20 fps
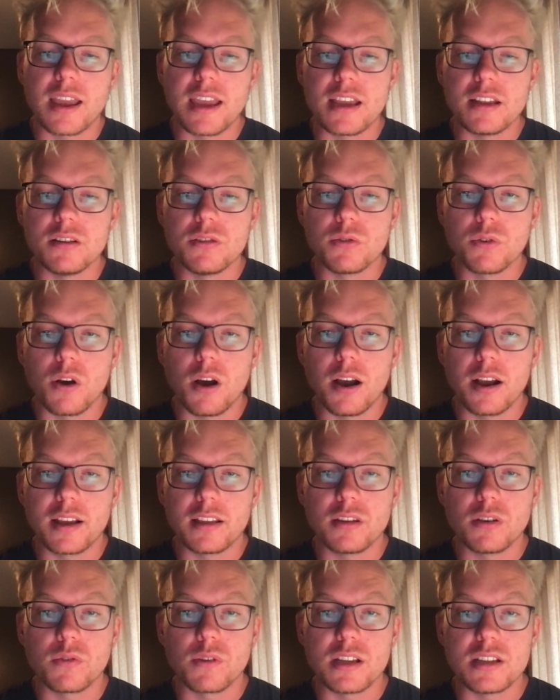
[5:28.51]
a drug
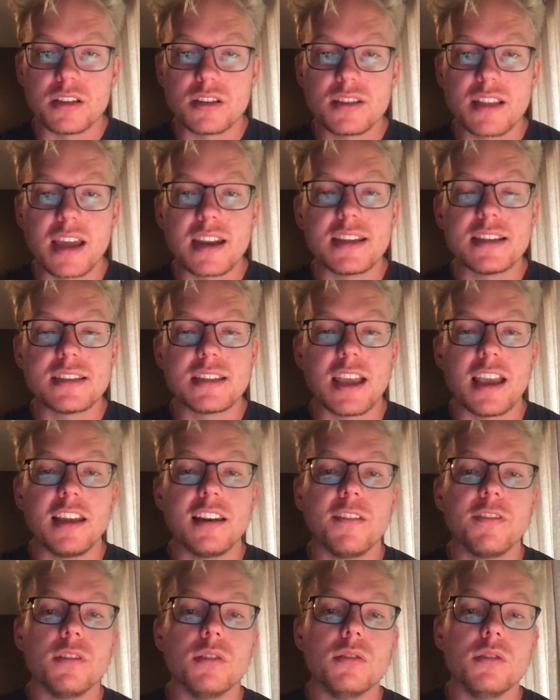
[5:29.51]
to reach steady state
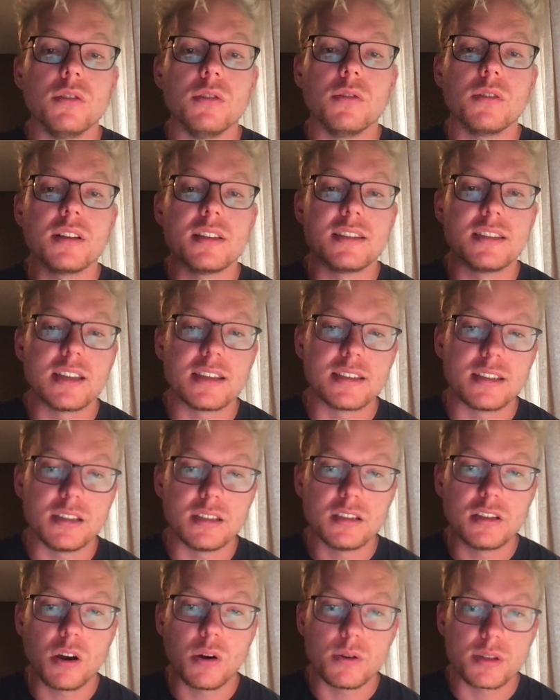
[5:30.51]
if you do
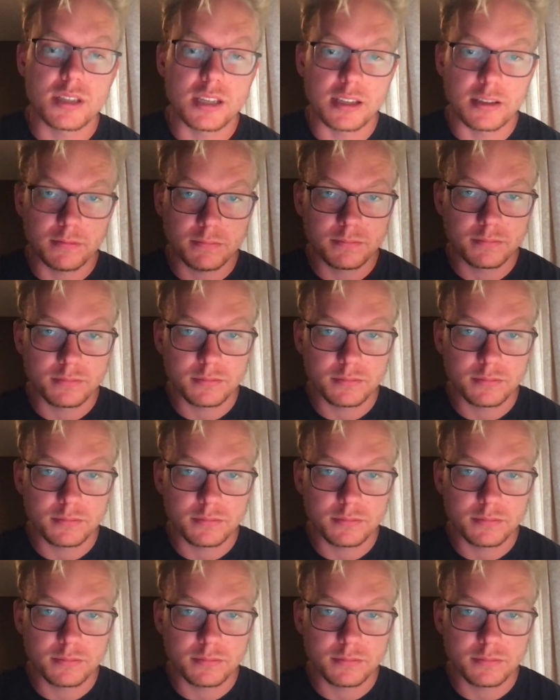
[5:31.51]
consistent dosing